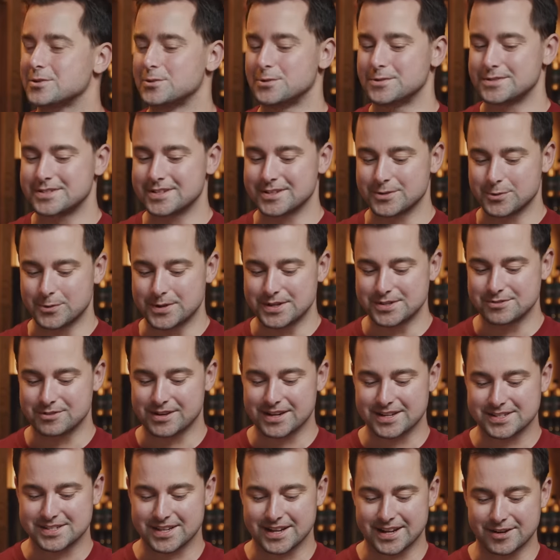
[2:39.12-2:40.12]
goes, it always
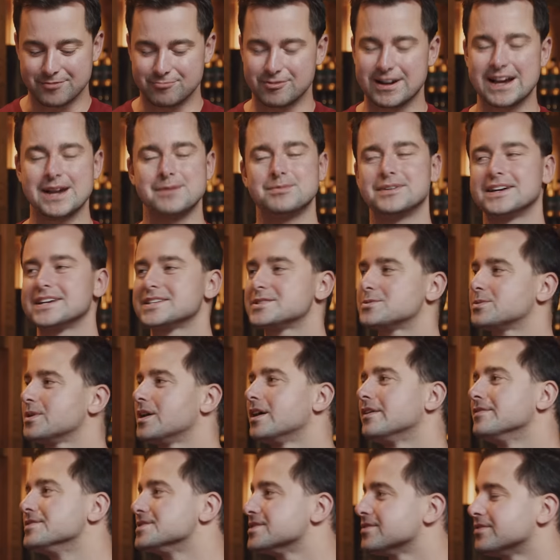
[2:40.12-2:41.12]
ranks high. Redbreast
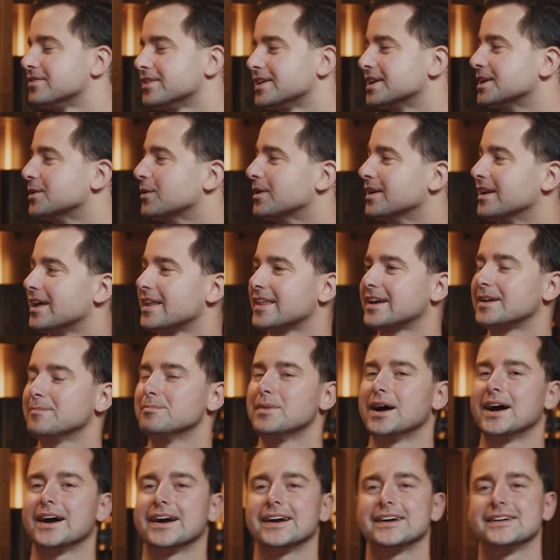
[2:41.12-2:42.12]
12 is a funny one. I think
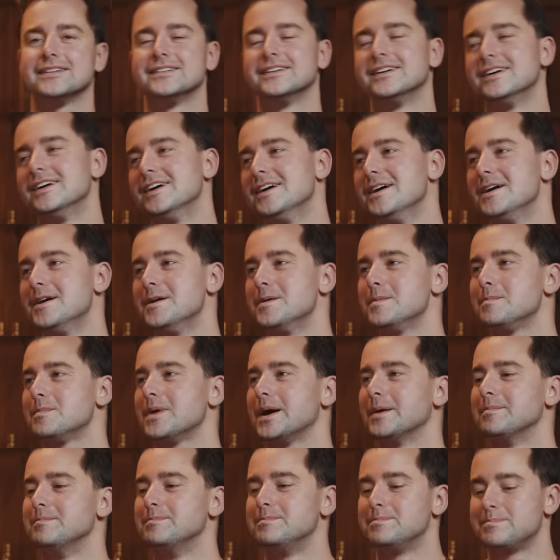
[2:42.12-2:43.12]
my
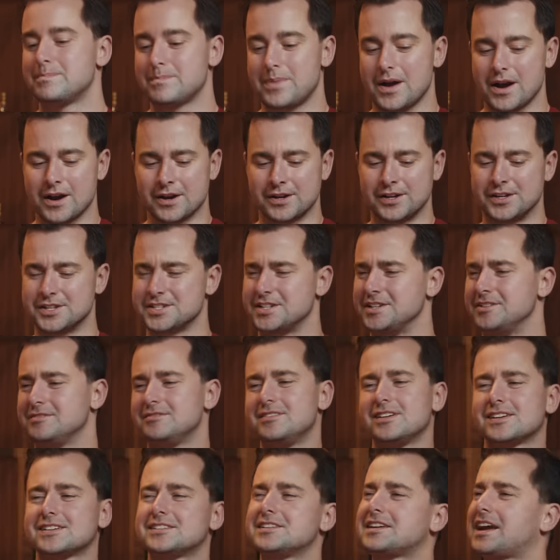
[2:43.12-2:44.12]
partner, she
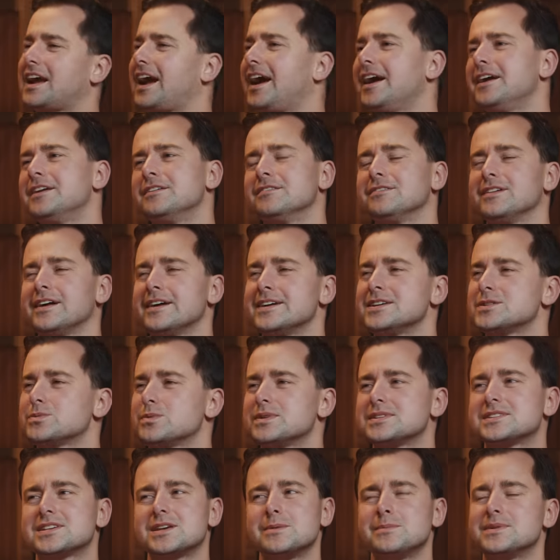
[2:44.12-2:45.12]
kind of likes
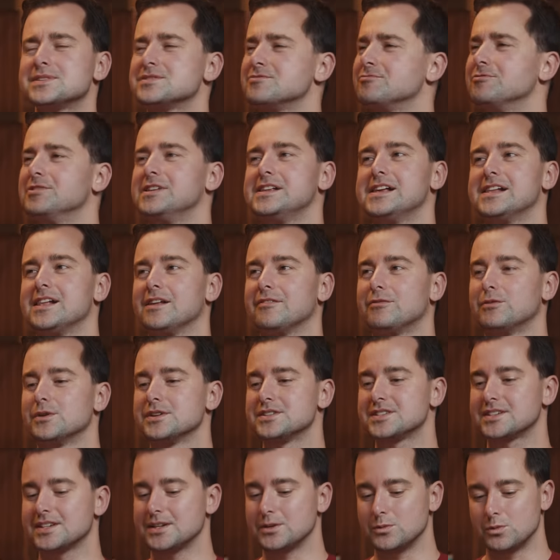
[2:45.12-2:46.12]
whisky, but doesn't really love
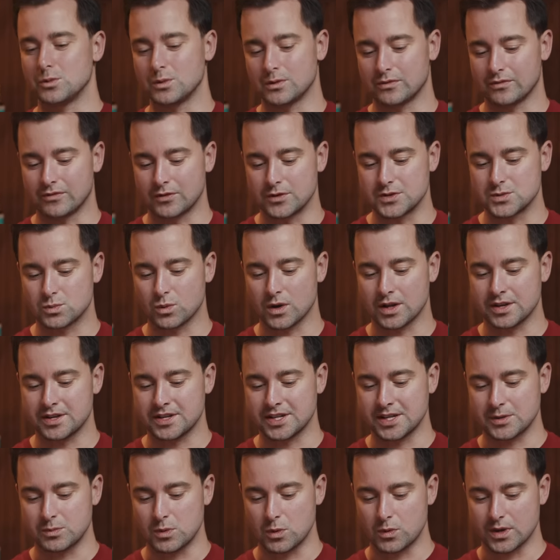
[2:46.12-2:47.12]
whisky. One
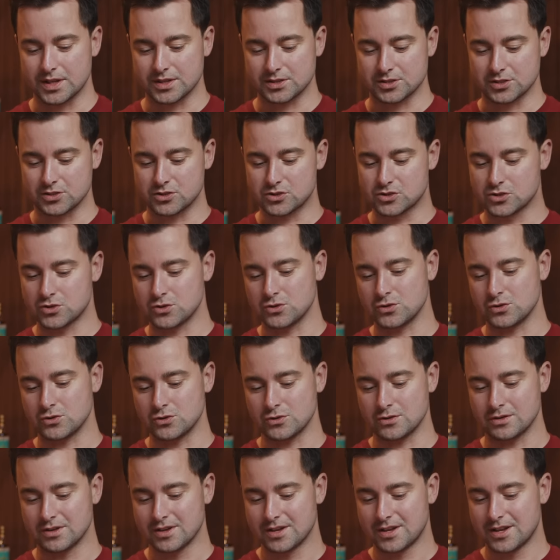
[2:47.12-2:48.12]
day we went to
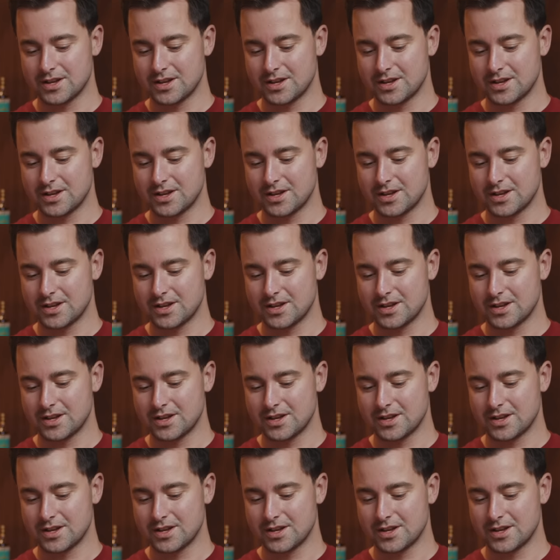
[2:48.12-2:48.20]
two